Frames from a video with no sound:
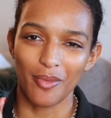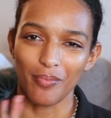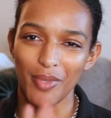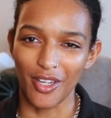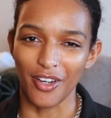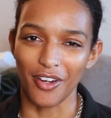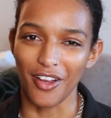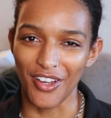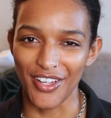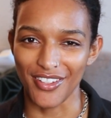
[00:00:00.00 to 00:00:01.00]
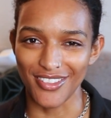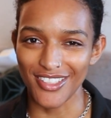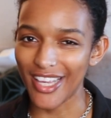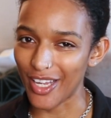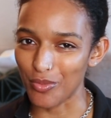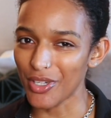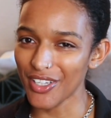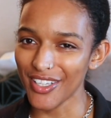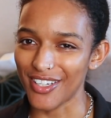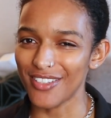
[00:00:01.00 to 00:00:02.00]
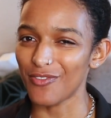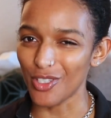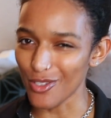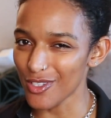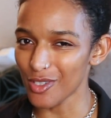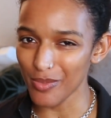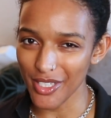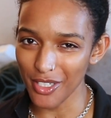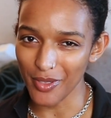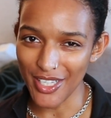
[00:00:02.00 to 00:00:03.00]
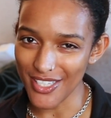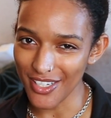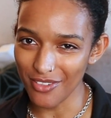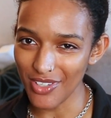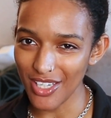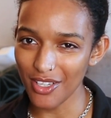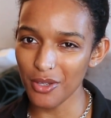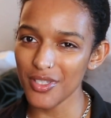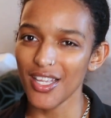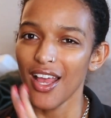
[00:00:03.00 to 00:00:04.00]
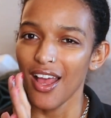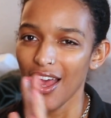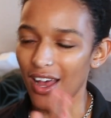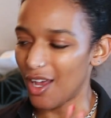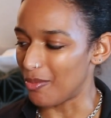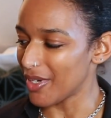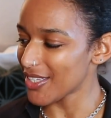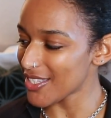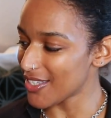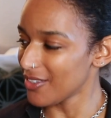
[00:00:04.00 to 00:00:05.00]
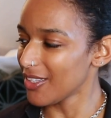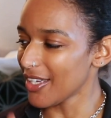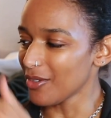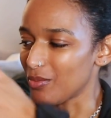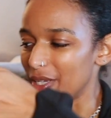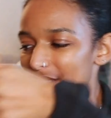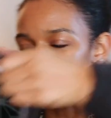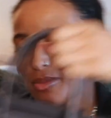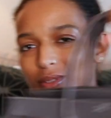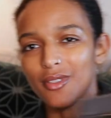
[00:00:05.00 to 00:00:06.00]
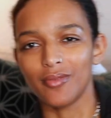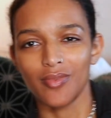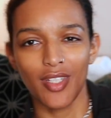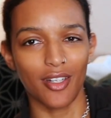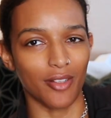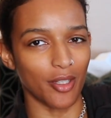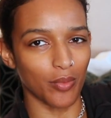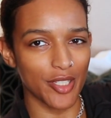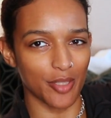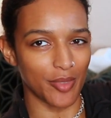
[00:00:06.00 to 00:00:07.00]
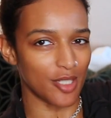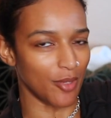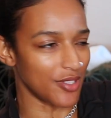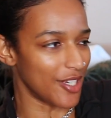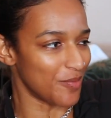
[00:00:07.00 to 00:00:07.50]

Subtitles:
bigger on camera, and it feels a little bigger when I see it in videos, but it's still like a reasonable, you know, like a reasonably small size